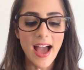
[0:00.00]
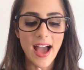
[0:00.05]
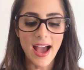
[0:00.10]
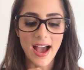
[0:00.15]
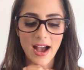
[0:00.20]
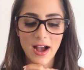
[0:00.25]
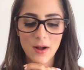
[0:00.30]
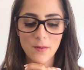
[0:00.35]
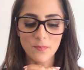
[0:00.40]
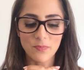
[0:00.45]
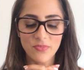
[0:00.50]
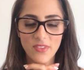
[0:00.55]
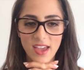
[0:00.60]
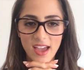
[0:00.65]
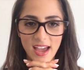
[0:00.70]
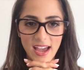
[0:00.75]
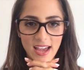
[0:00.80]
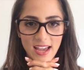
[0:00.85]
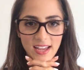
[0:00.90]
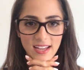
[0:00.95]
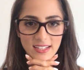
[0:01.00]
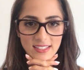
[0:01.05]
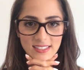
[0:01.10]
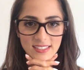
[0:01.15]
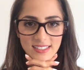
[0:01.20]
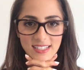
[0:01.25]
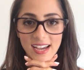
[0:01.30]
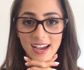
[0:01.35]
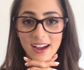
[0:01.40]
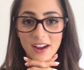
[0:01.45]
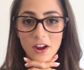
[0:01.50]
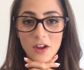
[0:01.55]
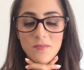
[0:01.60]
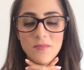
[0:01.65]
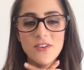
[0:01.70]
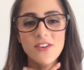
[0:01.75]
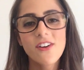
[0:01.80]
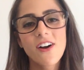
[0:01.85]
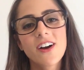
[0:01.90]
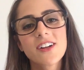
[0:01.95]
And yeah, I hope
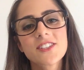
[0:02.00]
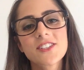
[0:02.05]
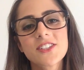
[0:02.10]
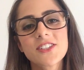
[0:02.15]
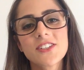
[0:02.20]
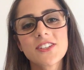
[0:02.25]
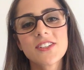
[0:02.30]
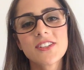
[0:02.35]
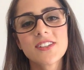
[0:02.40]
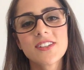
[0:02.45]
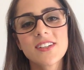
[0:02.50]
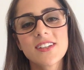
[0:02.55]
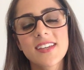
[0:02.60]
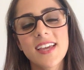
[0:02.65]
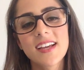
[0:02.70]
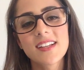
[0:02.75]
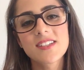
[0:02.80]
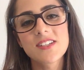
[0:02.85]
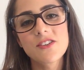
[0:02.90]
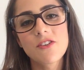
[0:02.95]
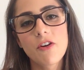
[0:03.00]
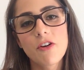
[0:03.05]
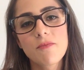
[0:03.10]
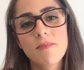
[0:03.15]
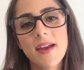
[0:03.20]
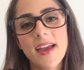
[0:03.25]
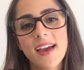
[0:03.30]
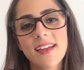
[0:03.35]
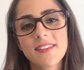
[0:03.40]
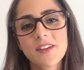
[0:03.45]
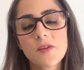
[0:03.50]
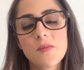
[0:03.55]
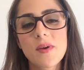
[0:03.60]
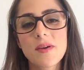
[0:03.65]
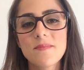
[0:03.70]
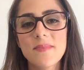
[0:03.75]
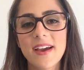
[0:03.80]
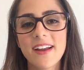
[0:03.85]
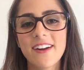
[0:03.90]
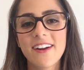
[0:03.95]
you got to get to know me a little
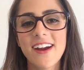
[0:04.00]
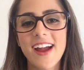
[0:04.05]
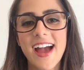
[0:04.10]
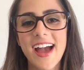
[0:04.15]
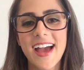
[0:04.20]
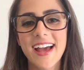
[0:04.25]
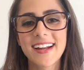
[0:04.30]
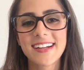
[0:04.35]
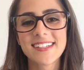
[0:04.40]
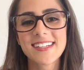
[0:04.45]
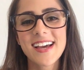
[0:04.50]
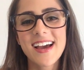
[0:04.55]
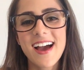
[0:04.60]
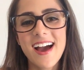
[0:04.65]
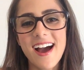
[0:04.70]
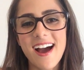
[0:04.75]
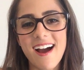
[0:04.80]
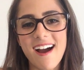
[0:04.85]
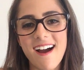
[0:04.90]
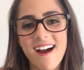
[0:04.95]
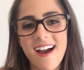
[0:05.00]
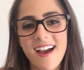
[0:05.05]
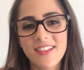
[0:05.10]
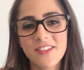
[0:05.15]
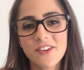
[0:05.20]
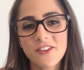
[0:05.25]
bit better, and I